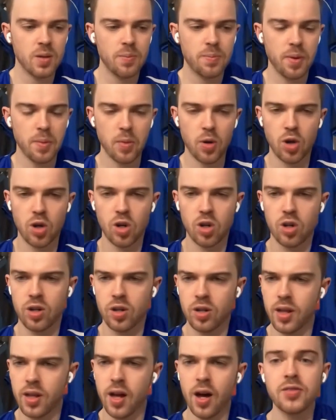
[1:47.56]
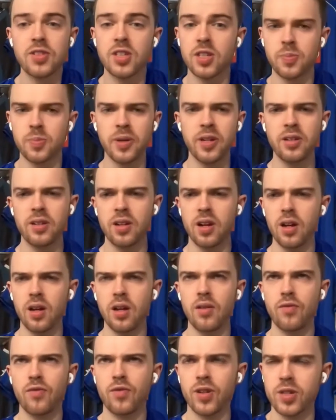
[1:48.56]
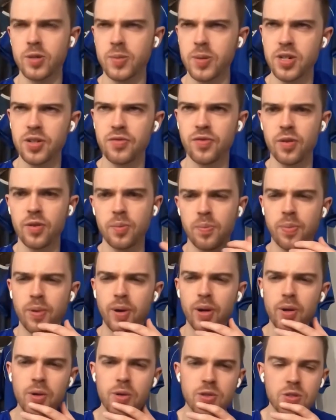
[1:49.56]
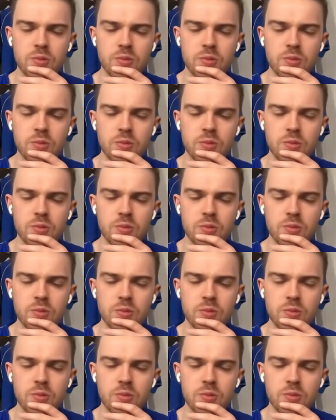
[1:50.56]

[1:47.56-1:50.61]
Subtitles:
Bit more obviously it's been especially for Blues,